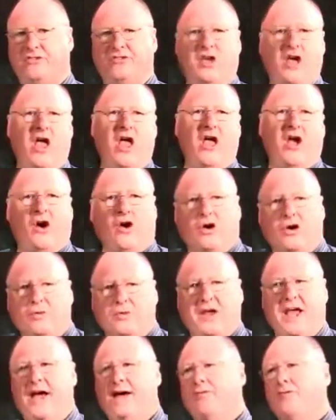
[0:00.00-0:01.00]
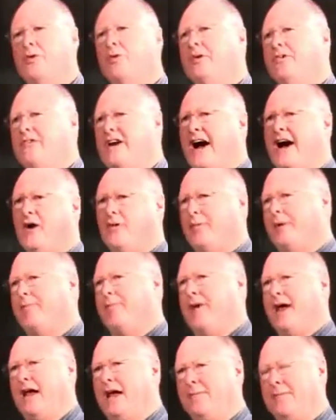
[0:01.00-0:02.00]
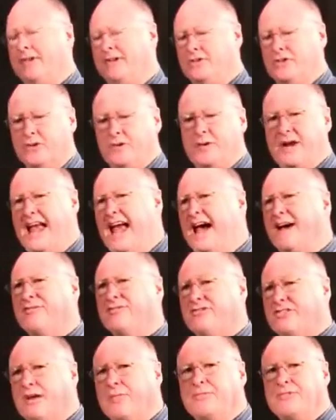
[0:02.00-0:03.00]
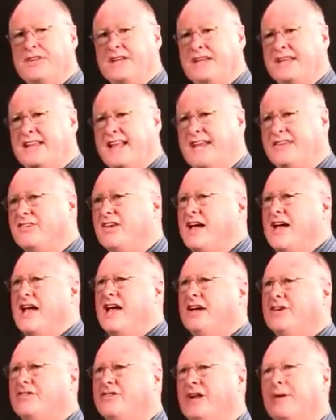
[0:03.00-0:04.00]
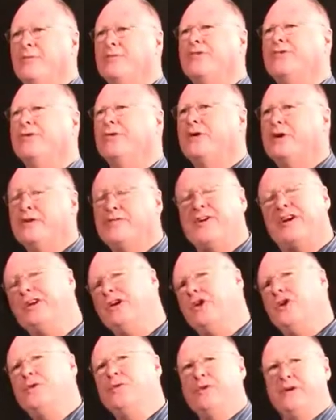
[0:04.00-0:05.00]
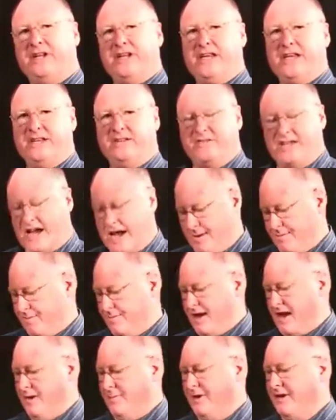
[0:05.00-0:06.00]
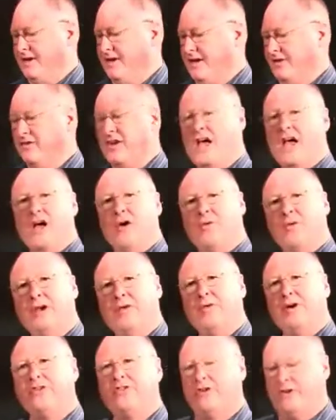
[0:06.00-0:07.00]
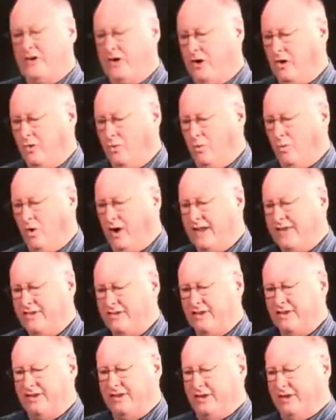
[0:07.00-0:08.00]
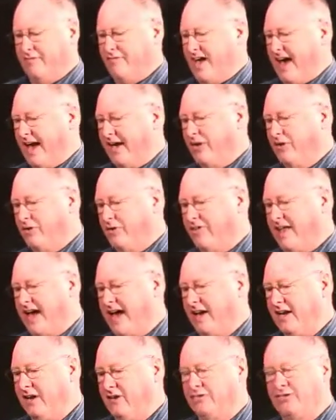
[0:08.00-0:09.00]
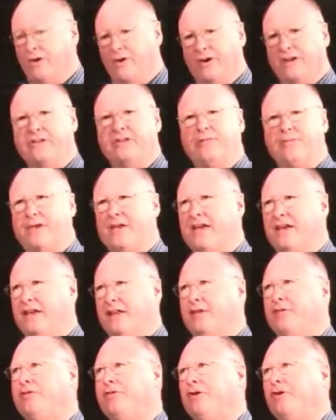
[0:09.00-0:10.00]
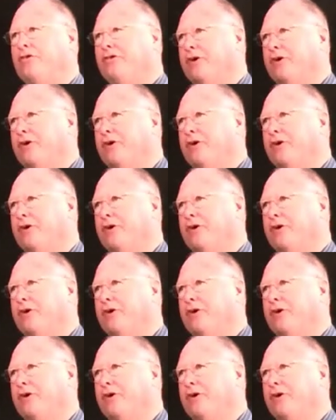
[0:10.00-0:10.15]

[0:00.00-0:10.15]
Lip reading: Or we have a retirement payment, or we have something that's some sort of annuity type payment is. We want to know what the value of that is going to be in the future.